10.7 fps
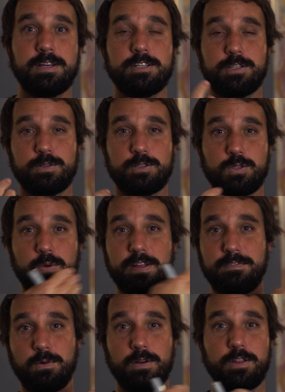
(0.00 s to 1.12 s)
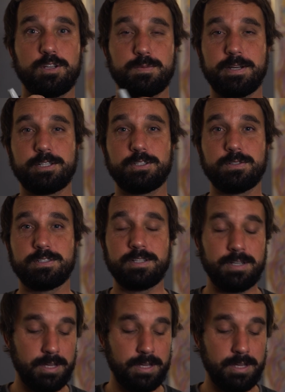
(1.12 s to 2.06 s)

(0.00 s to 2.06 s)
So there's 24 of those pictures.